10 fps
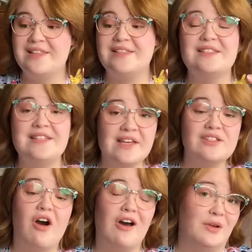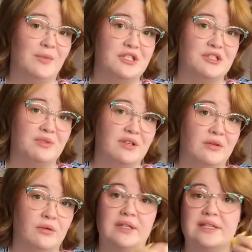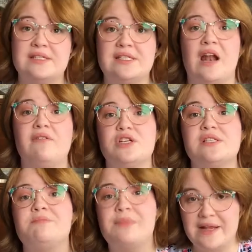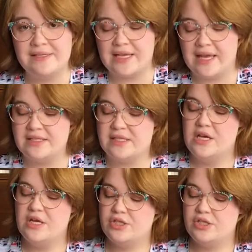It stays on it, which is pretty cool, instead of just painting it.